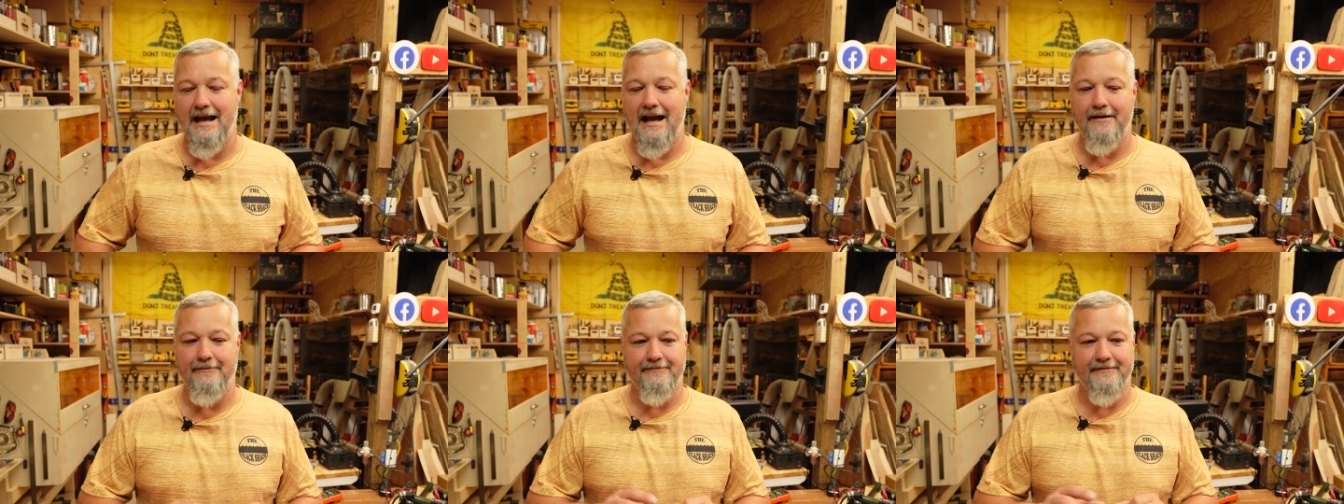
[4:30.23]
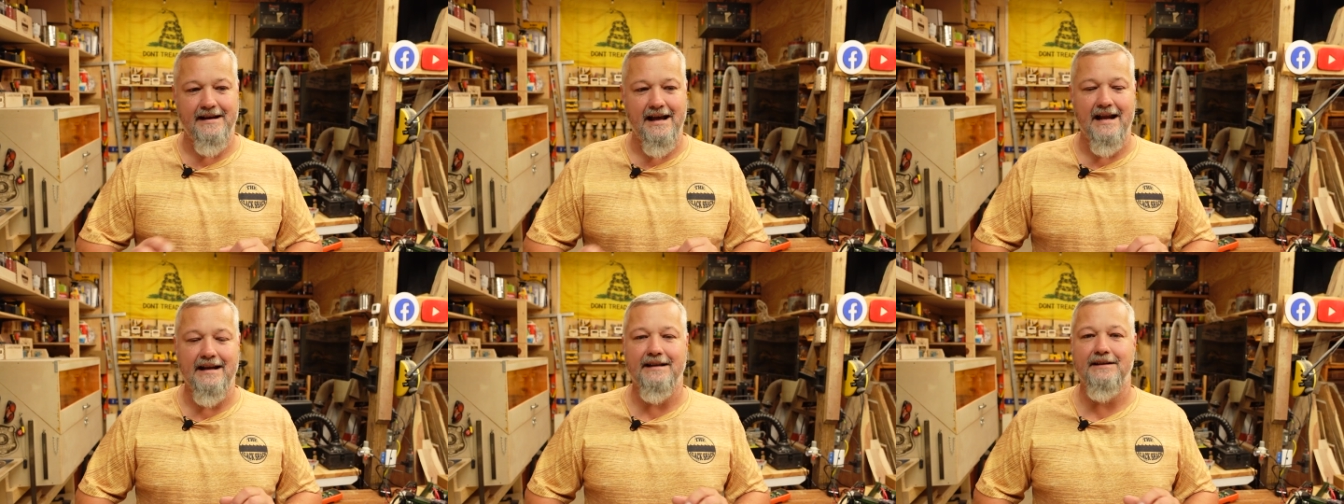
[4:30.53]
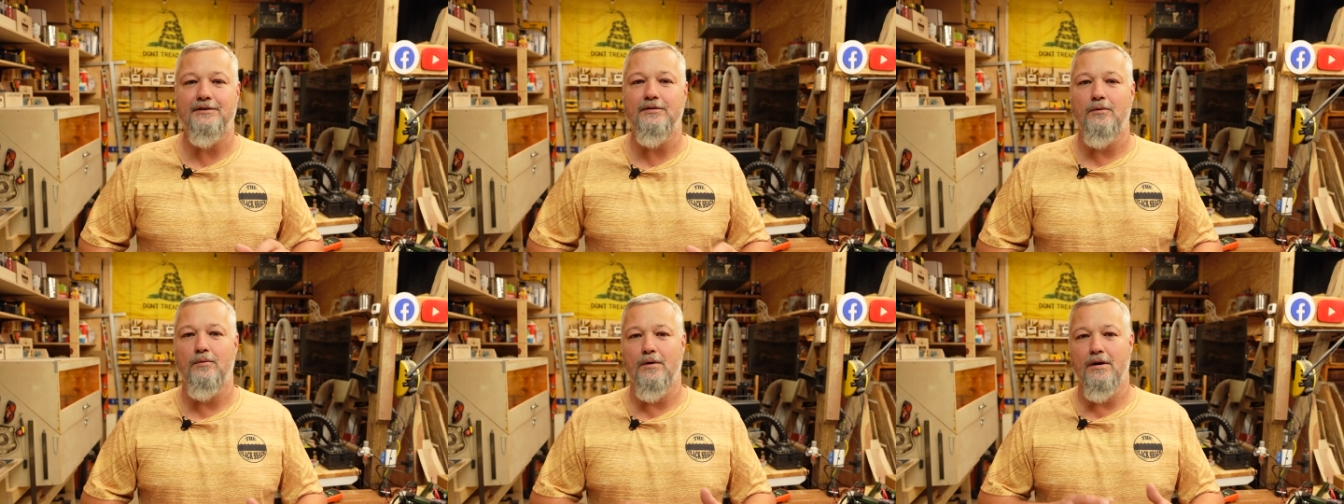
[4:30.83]
I've got
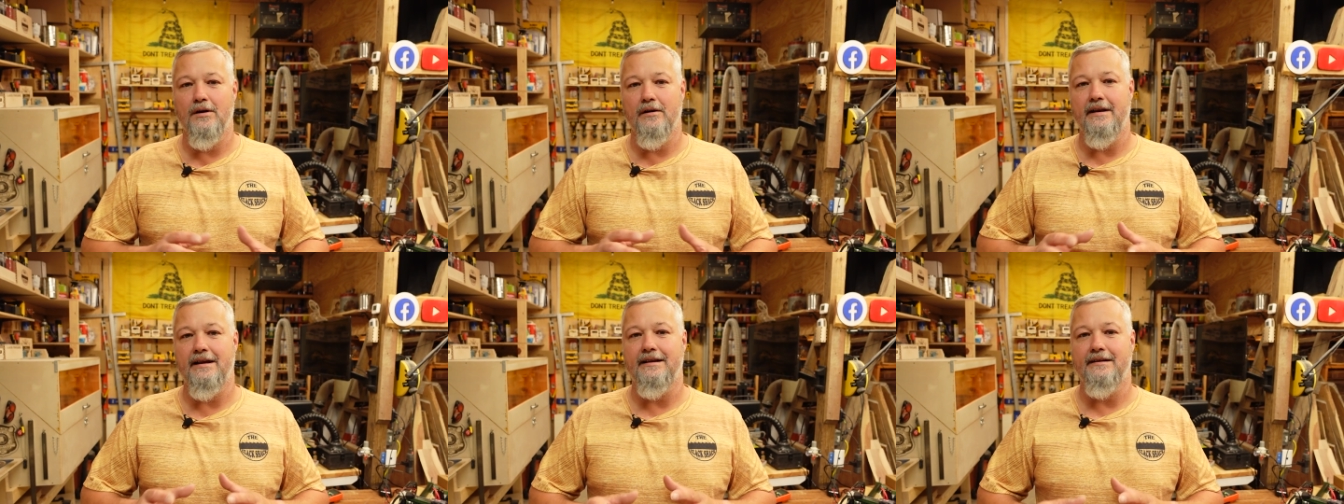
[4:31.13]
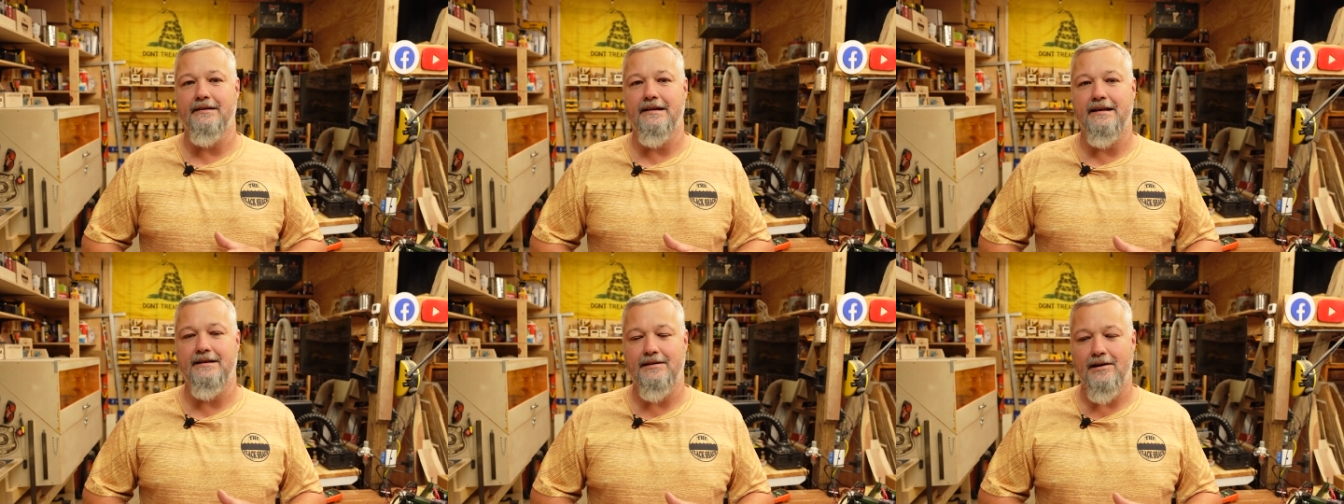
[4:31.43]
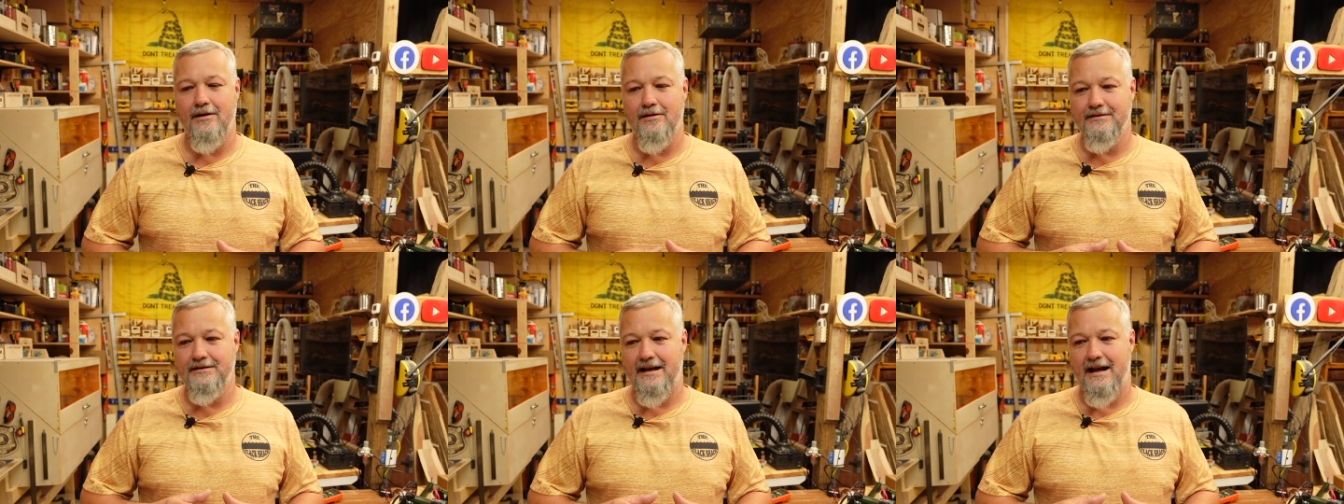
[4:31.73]
it to where it, it
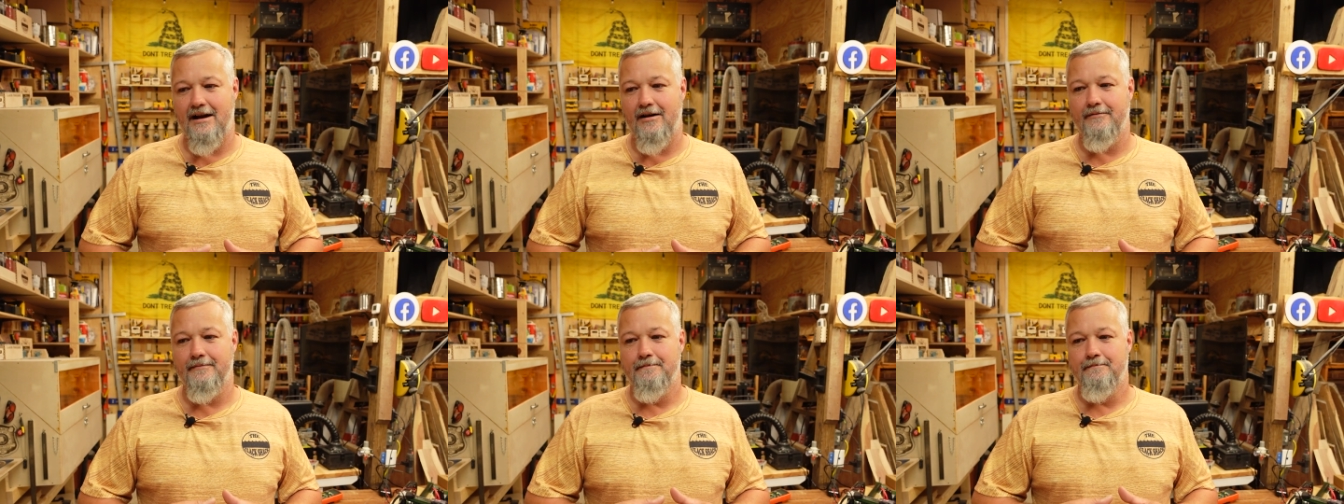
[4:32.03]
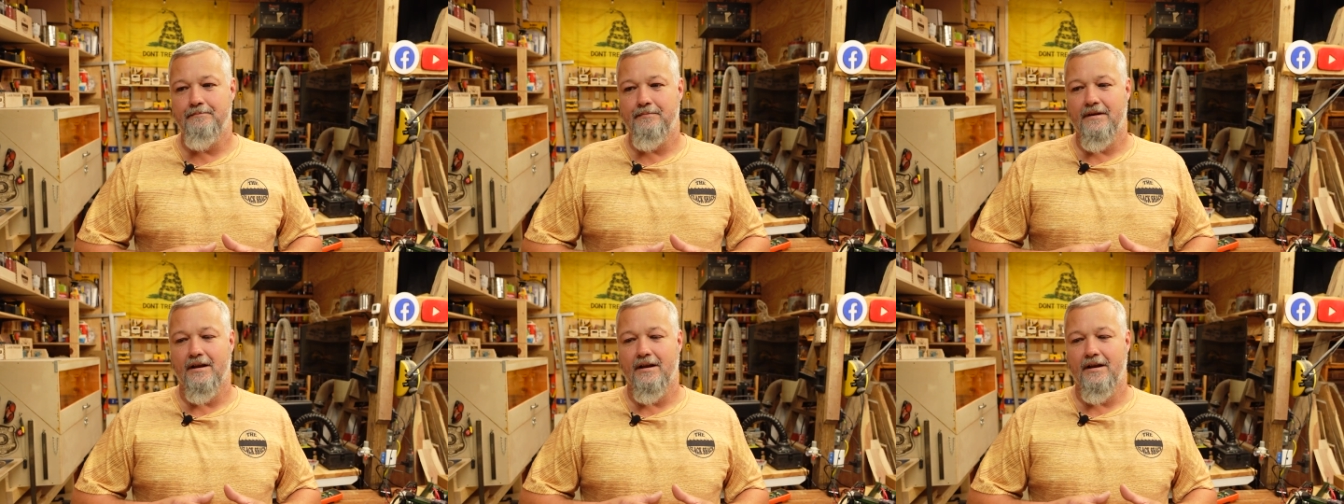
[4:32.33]
turns out